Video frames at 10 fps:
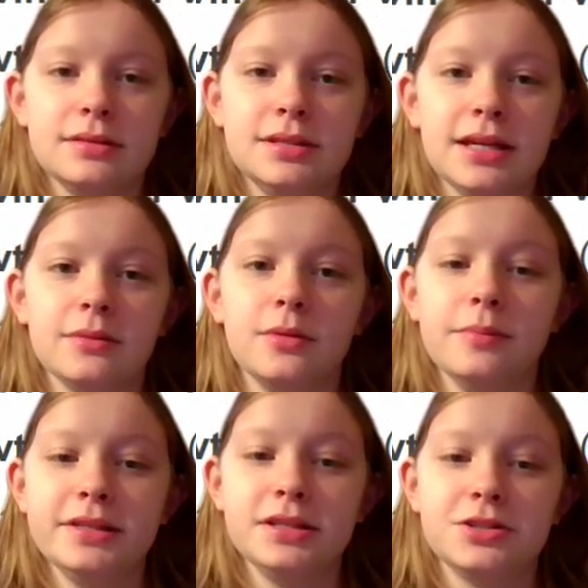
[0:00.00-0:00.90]
Take a
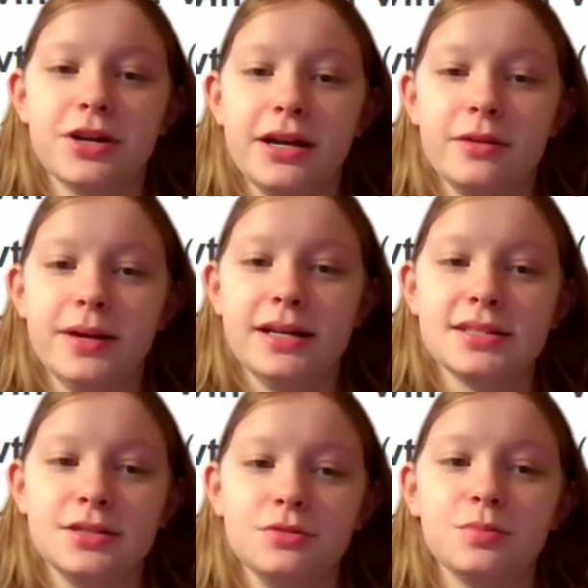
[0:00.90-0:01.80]
moment to try your
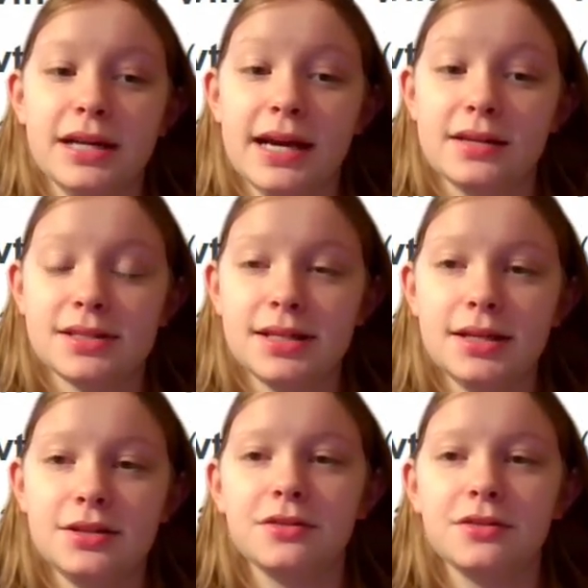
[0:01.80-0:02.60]
best to pronounce it.